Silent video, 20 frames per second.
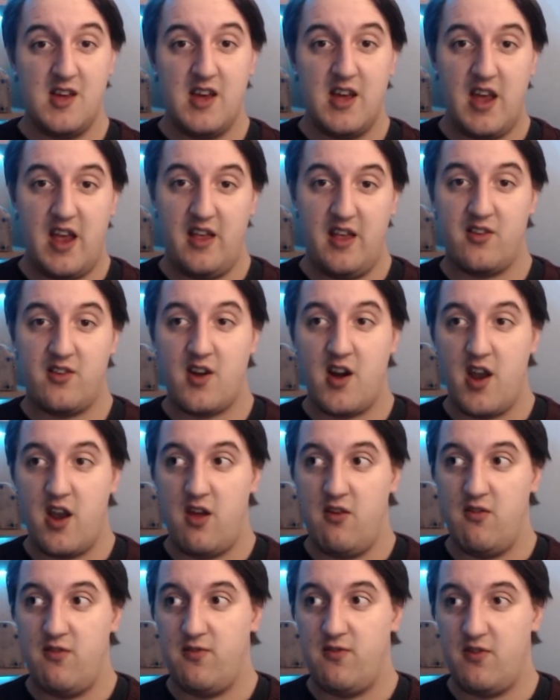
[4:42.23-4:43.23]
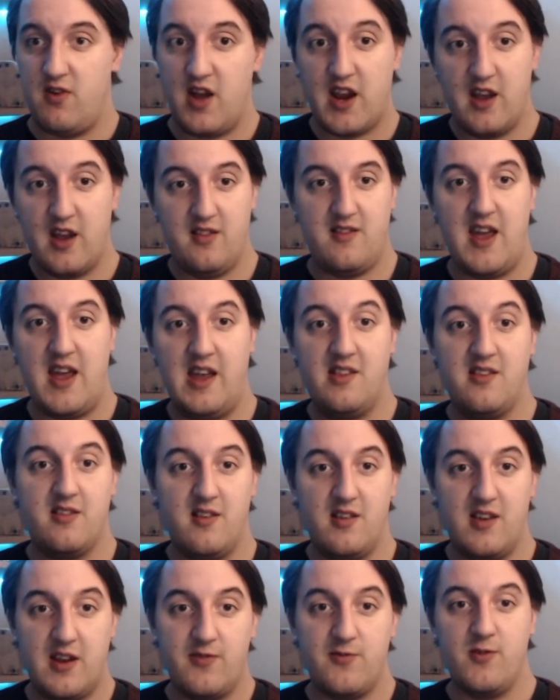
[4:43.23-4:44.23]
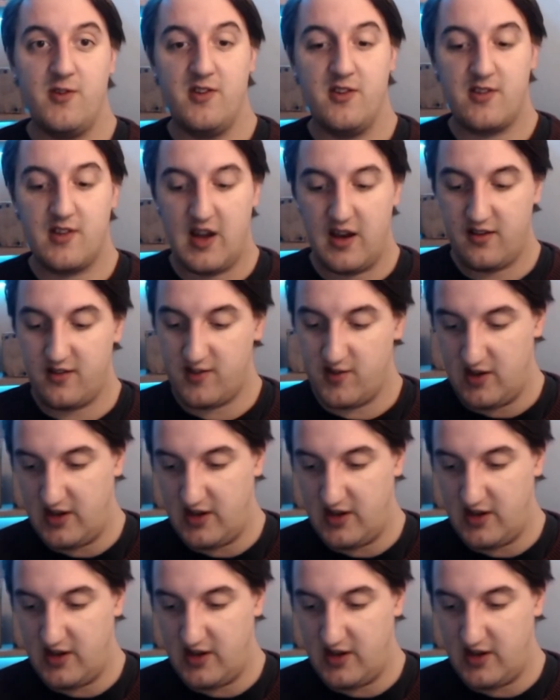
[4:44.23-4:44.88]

It's kind of like a taste the difference custard.